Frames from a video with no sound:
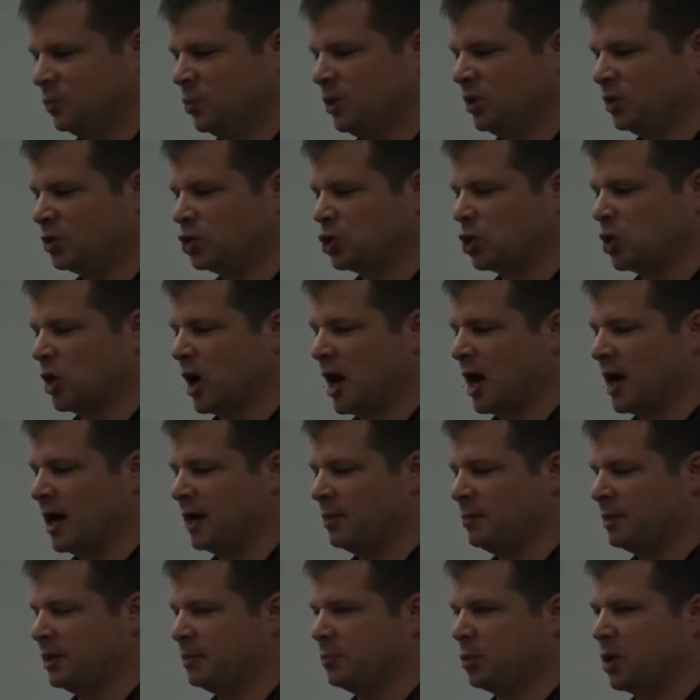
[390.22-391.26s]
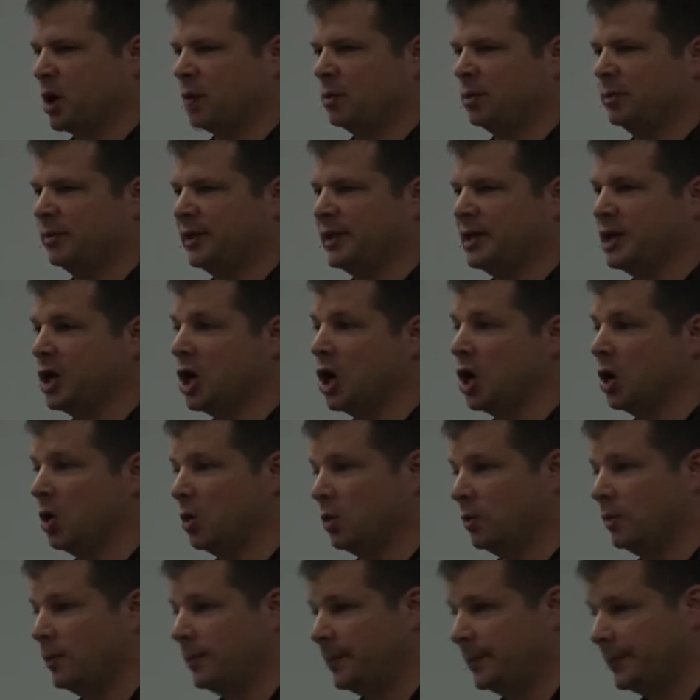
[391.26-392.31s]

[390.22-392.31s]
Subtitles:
We'll try, but probably no.